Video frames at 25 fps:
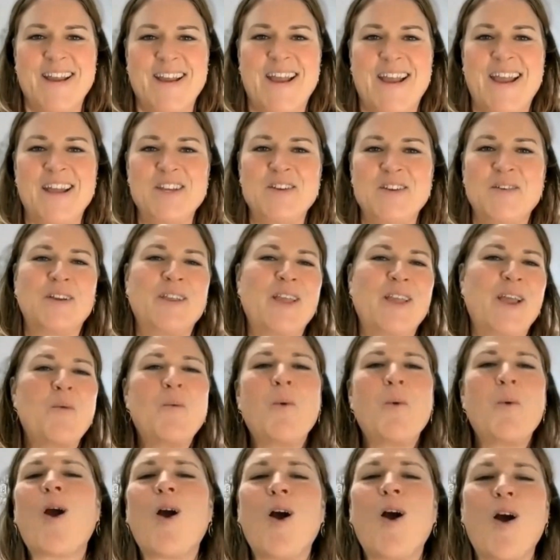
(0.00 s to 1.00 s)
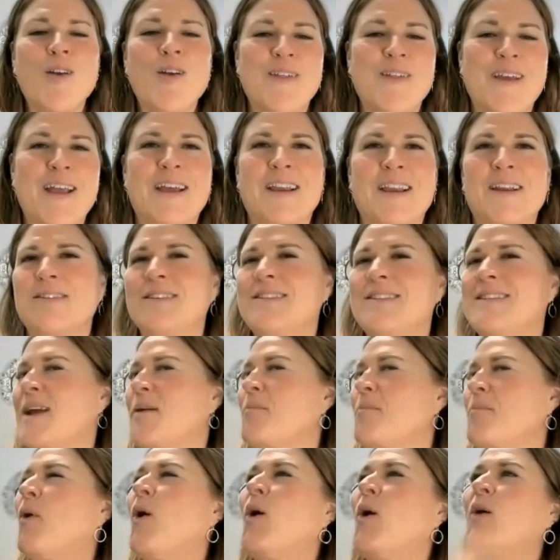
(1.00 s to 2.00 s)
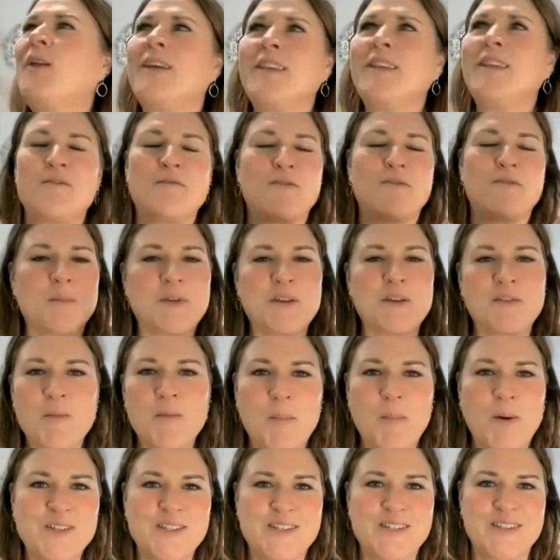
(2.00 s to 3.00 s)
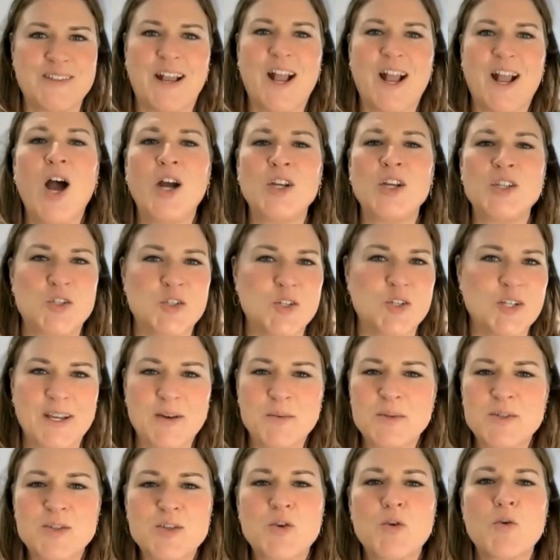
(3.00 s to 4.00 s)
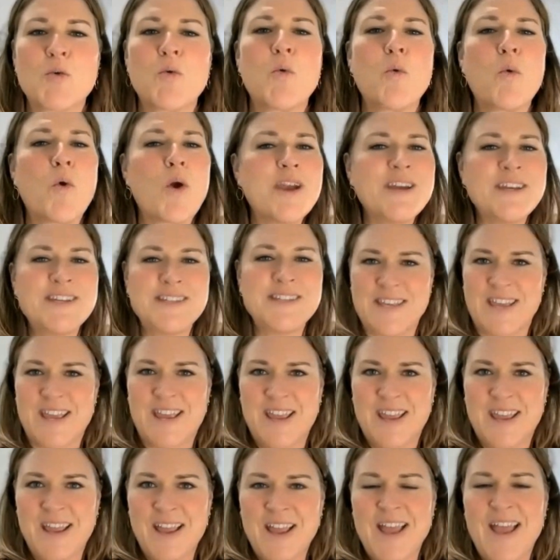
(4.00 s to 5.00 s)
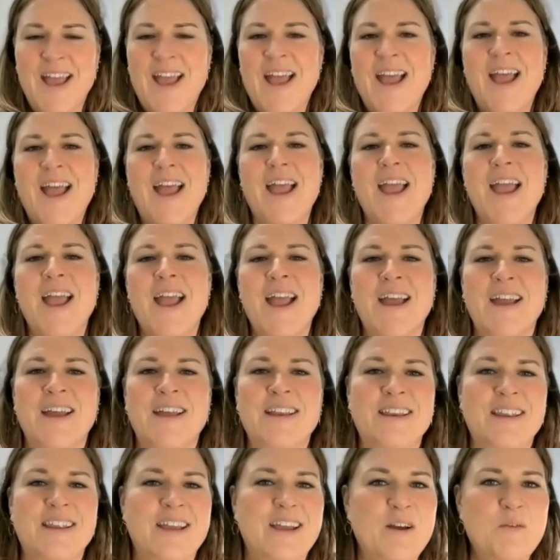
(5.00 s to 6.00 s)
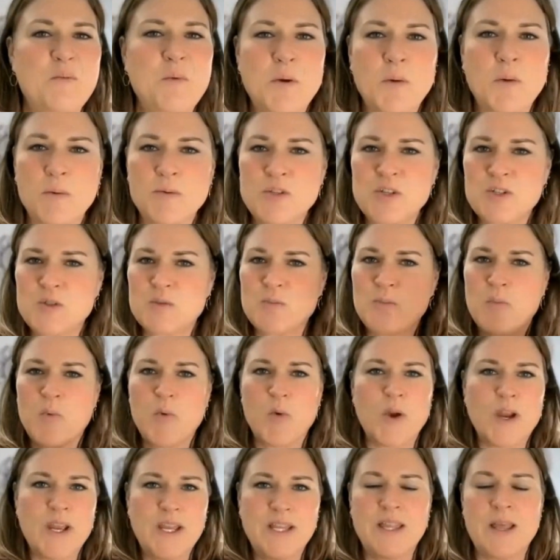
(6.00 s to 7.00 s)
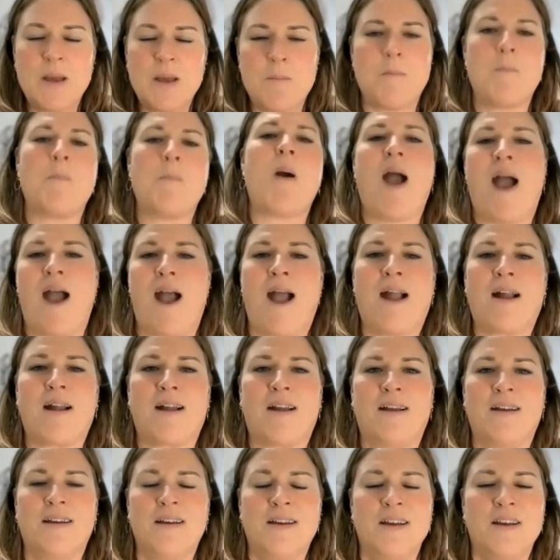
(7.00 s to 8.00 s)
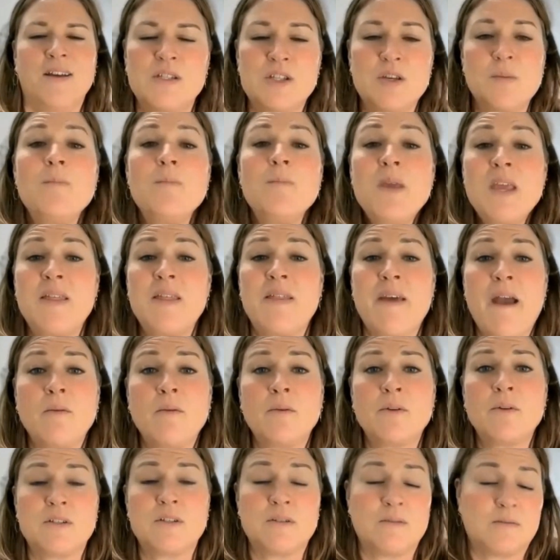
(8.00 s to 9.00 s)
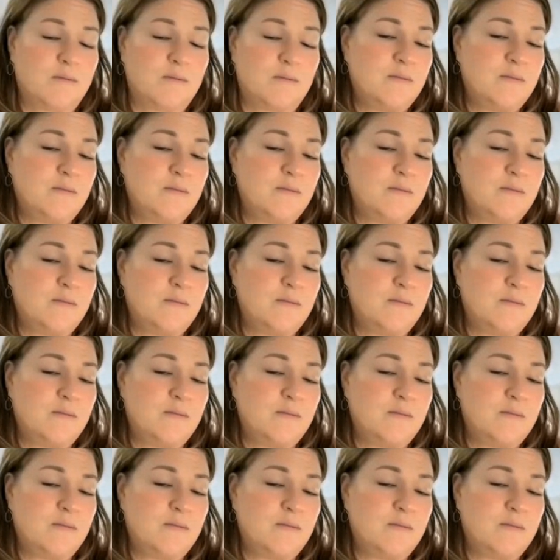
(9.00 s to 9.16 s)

And you were like, where are they? And I was like pulling them from different parts of the country. It was crazy. And we were just bringing them back. To me, that was,